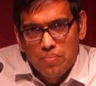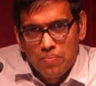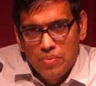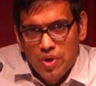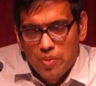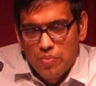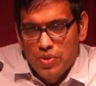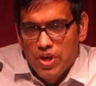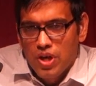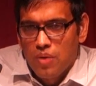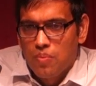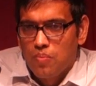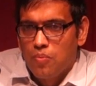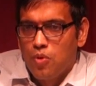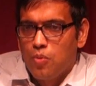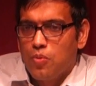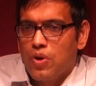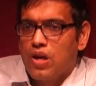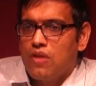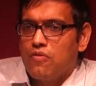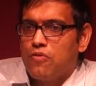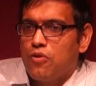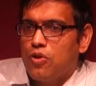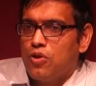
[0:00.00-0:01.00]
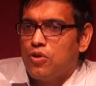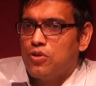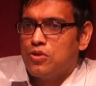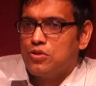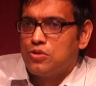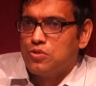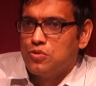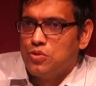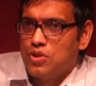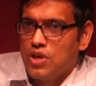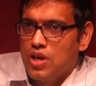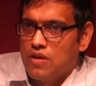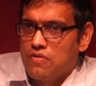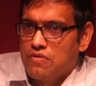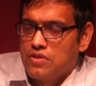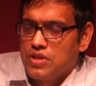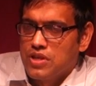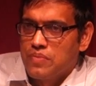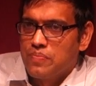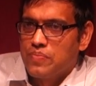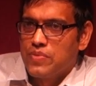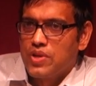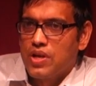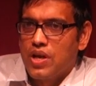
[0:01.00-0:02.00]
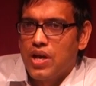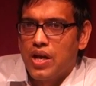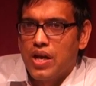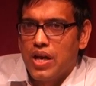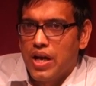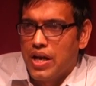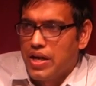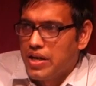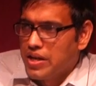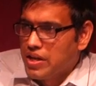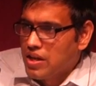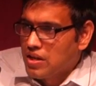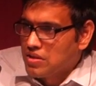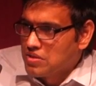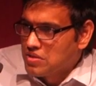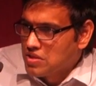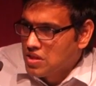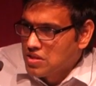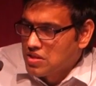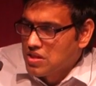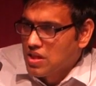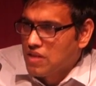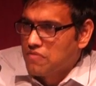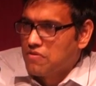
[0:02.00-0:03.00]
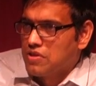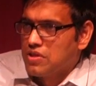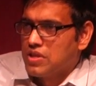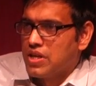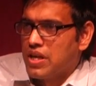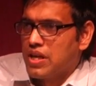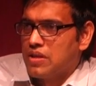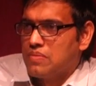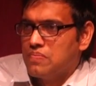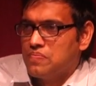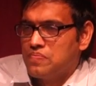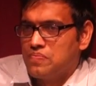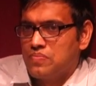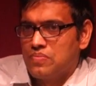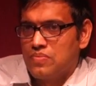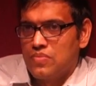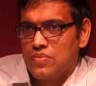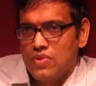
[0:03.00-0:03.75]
BPL Mobile followed soon after, and Idea just after that.